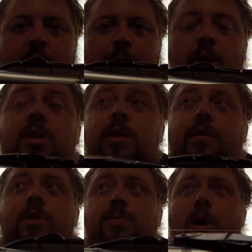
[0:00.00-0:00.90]
mostly
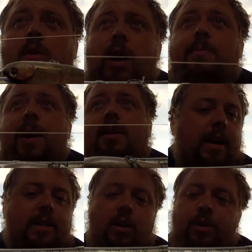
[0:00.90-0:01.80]
for small crankbait. I
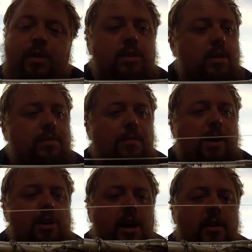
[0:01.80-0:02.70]
don't use this for
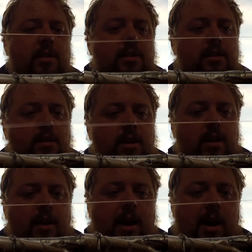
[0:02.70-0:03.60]
much else.
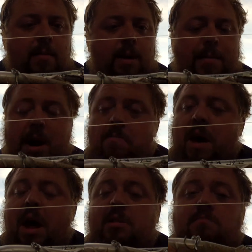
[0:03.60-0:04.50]
Am I
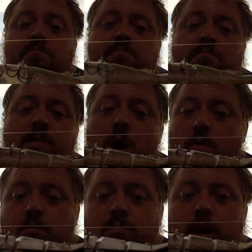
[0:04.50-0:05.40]
mad? No,
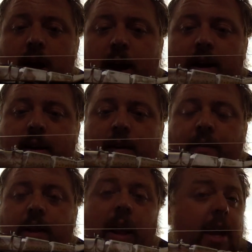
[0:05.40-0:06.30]
I
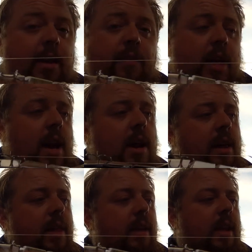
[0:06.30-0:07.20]
definitely like it for that. I
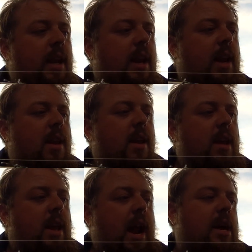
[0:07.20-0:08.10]
think that it
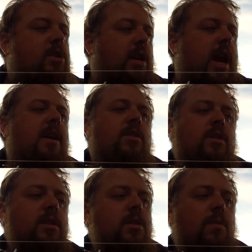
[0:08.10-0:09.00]
actually
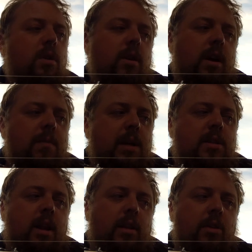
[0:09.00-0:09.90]
handles the small crankbaits
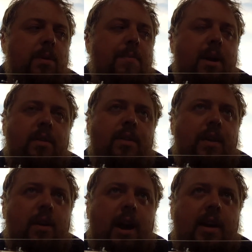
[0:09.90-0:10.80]
a little bit better than
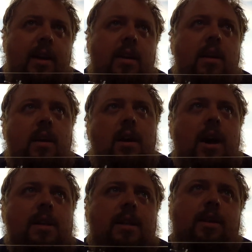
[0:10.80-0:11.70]
the Crankin.
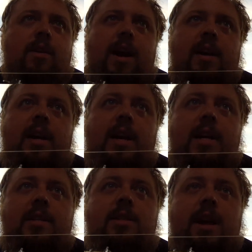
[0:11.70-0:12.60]
I think the Crankin
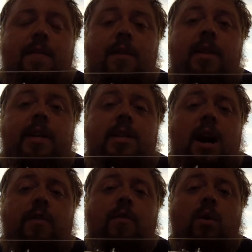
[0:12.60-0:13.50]
is definitely
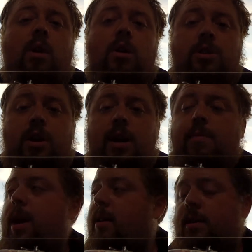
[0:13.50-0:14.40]
designed for larger
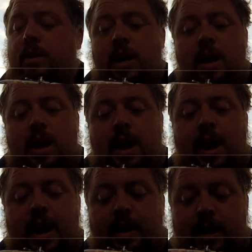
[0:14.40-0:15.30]
crankbaits,
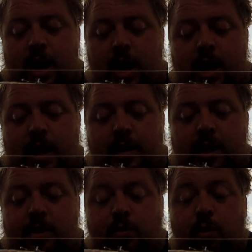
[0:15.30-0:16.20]
and it
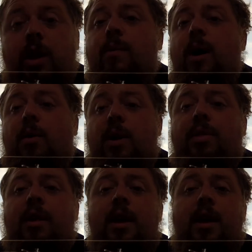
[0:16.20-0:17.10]
does really well with
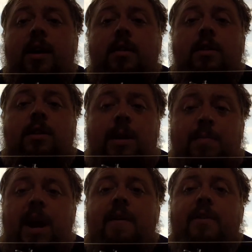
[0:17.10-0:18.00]
deep
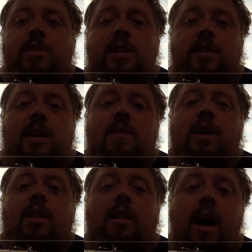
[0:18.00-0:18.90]
divers. Things that
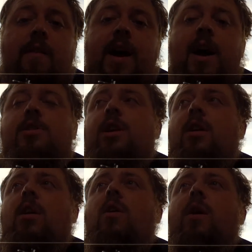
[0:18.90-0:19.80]
have a lot of action
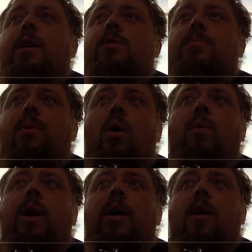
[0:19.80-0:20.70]
are going to pull
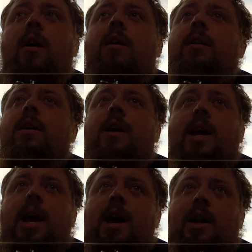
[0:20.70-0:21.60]
really hard
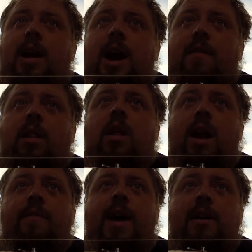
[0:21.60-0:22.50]
and have a lot
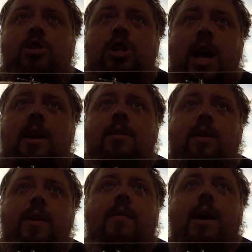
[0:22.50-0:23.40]
of that shake
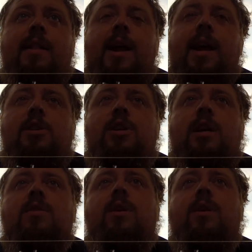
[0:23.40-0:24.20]
to it, right? That head shake to